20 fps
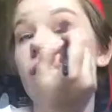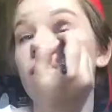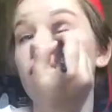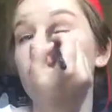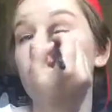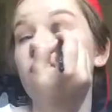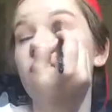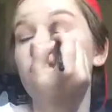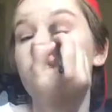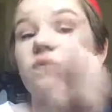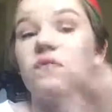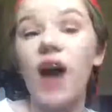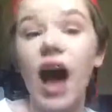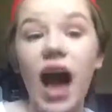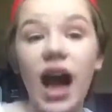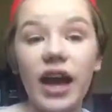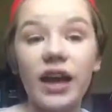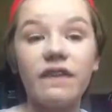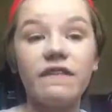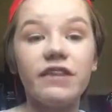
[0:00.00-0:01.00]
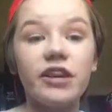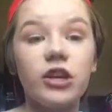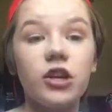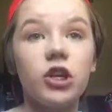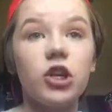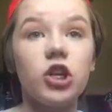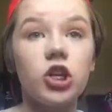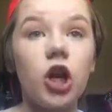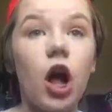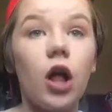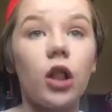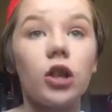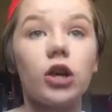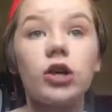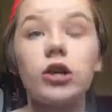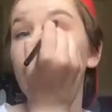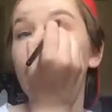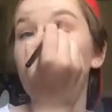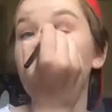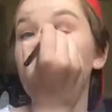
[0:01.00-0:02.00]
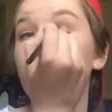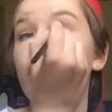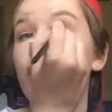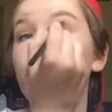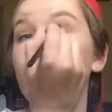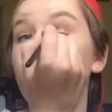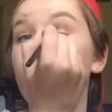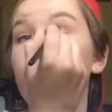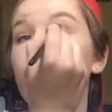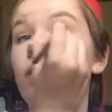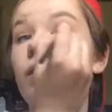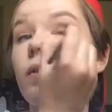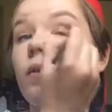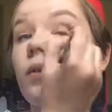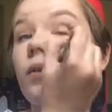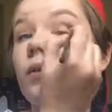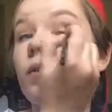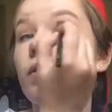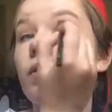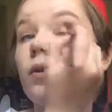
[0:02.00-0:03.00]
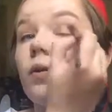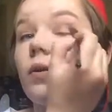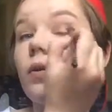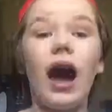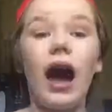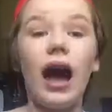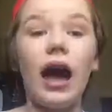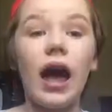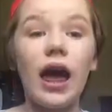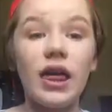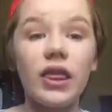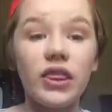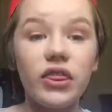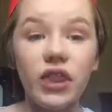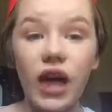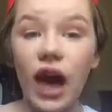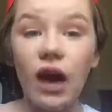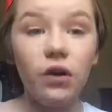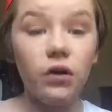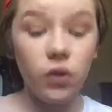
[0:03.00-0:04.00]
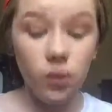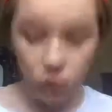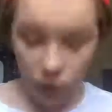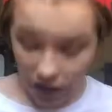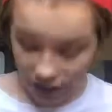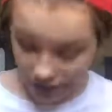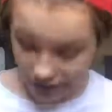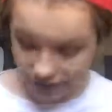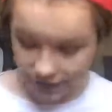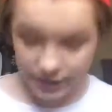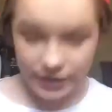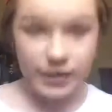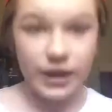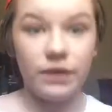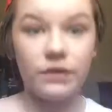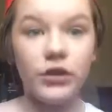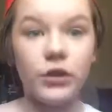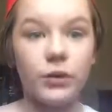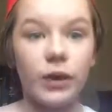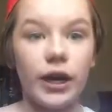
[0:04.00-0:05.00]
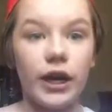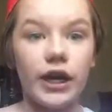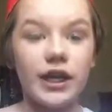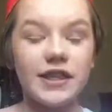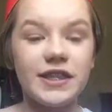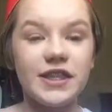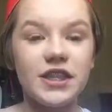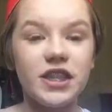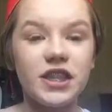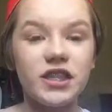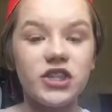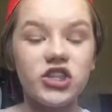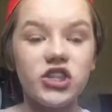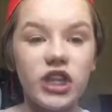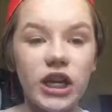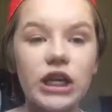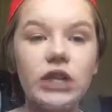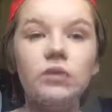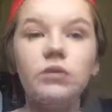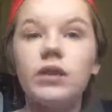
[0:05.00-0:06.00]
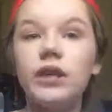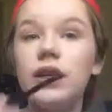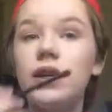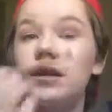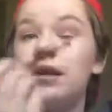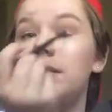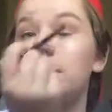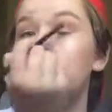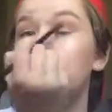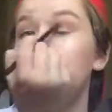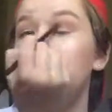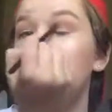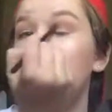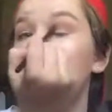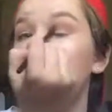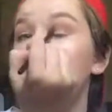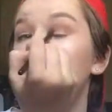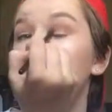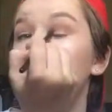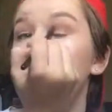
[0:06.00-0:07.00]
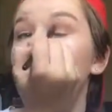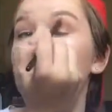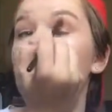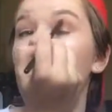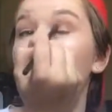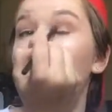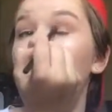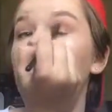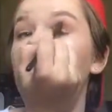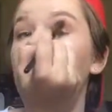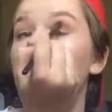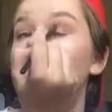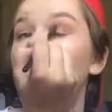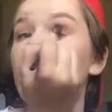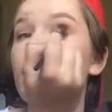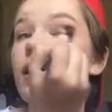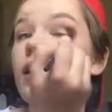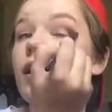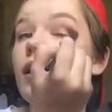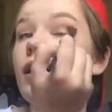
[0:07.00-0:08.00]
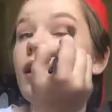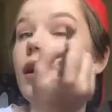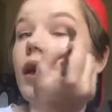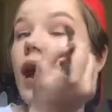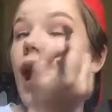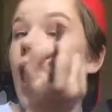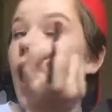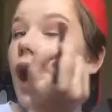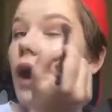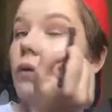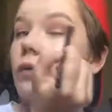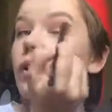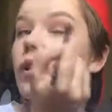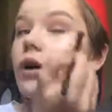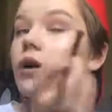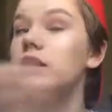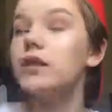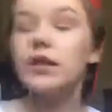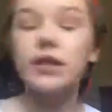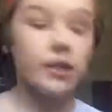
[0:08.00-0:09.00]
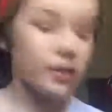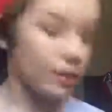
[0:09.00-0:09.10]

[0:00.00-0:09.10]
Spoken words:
It was $5 at Five Below. I don't know why this isn't everywhere. It's genuinely an amazing palette. Like, I would honestly